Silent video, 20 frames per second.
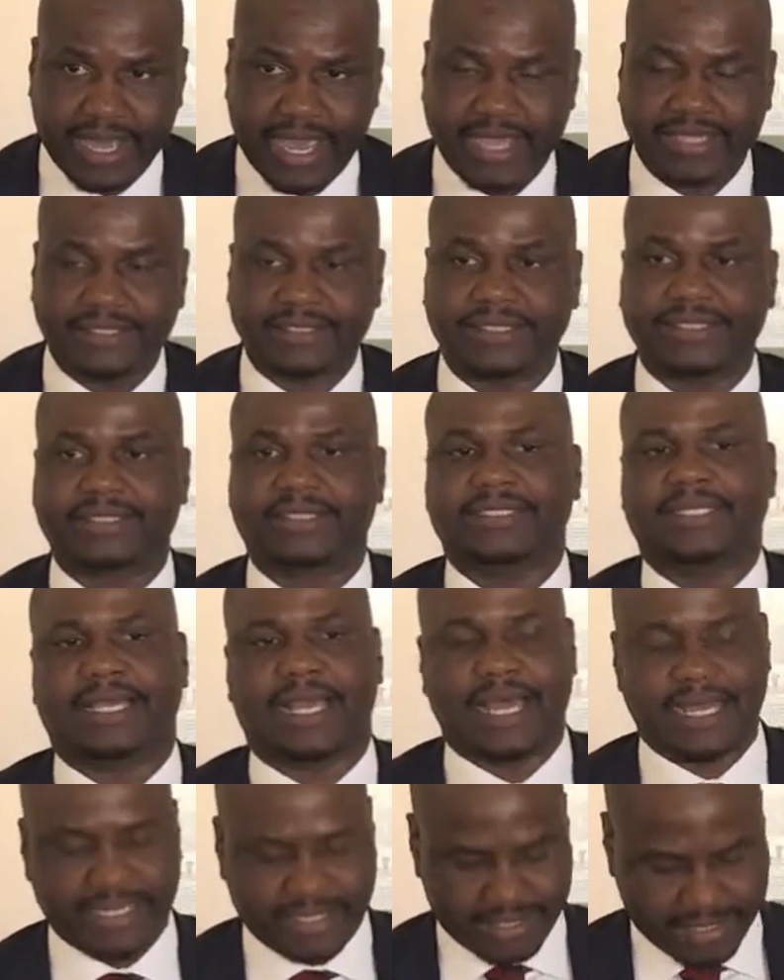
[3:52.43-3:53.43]

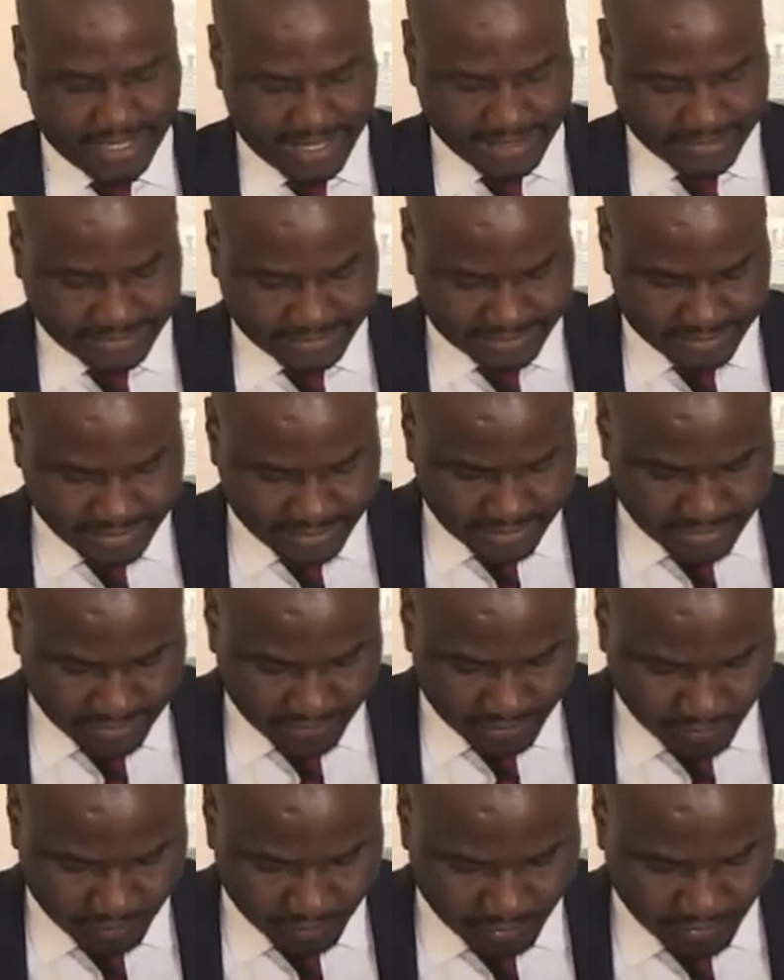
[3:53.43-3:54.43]
ICC
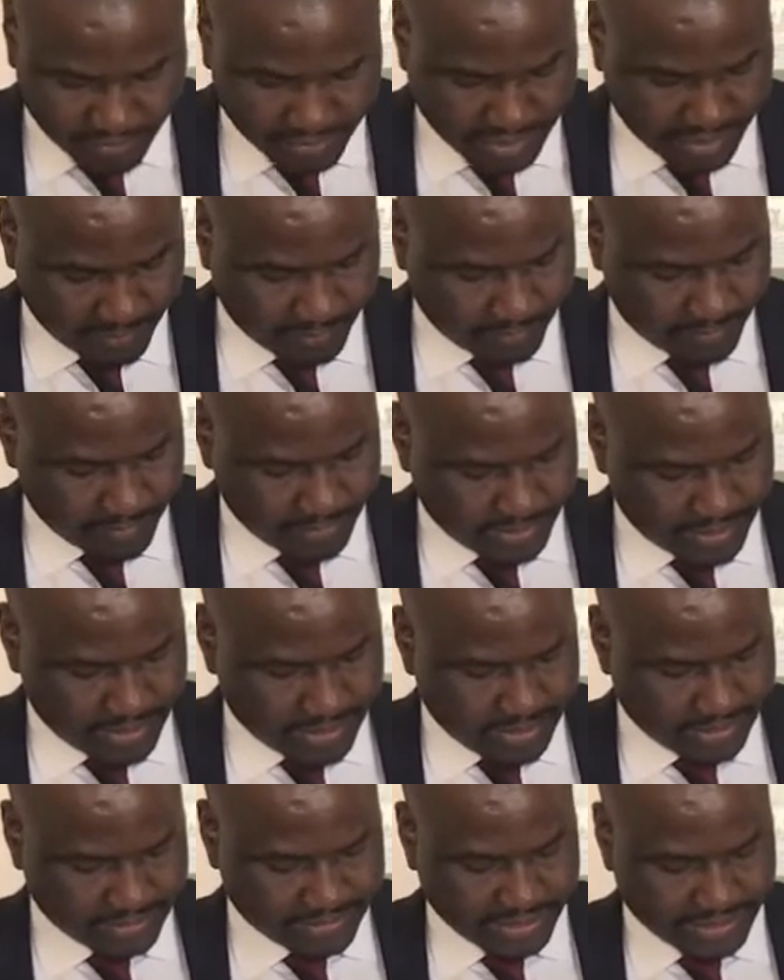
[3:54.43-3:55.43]
Under-19 World Cup
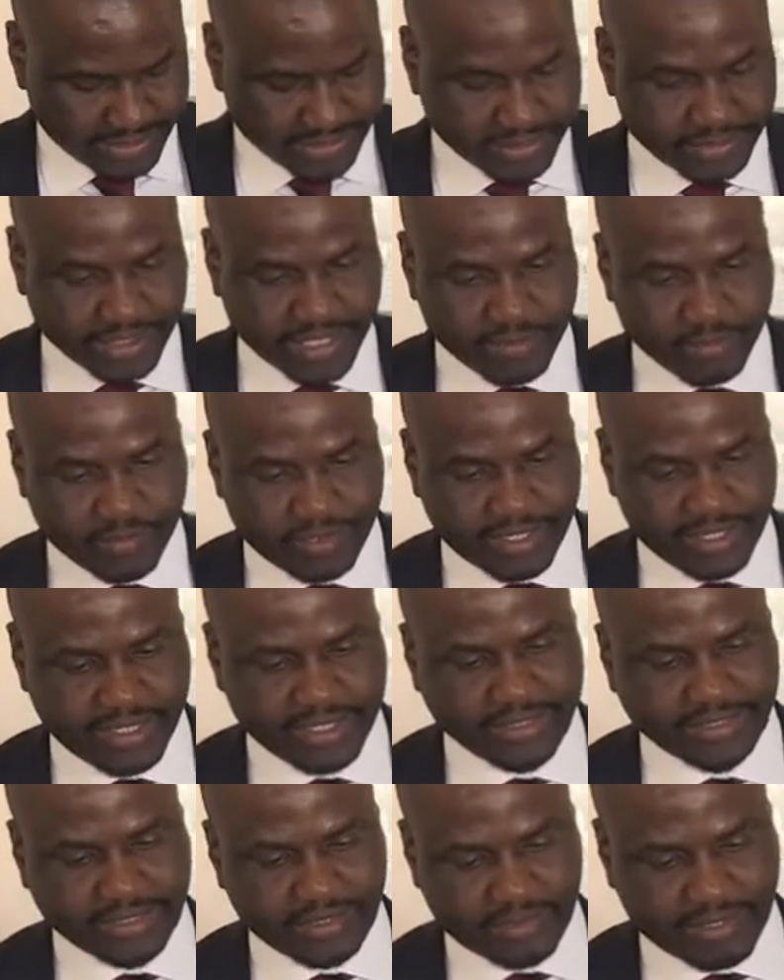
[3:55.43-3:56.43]
starting January
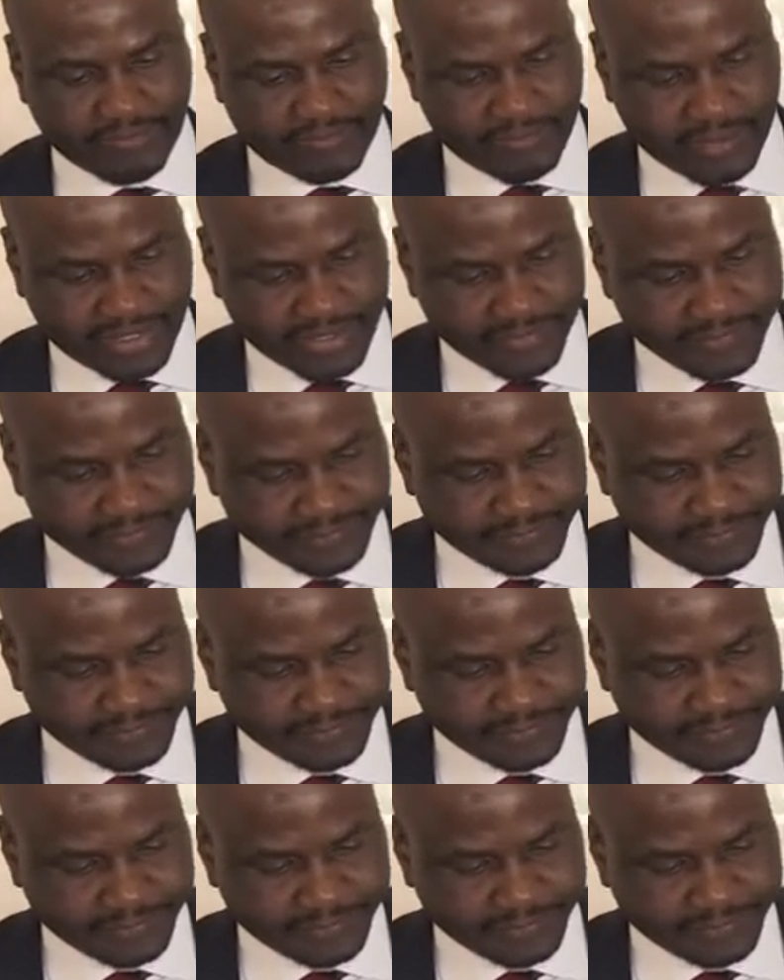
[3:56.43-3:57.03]
in South Africa.